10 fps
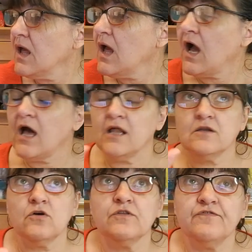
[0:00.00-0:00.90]
And
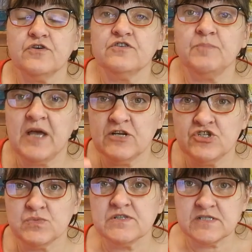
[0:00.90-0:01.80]
on the first page,
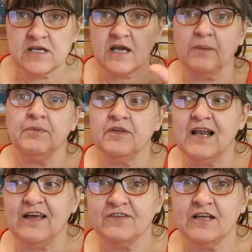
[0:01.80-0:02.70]
you will see it up in the
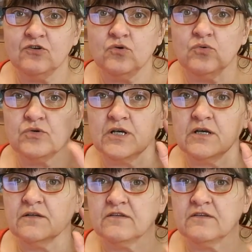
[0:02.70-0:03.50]
left-hand corner.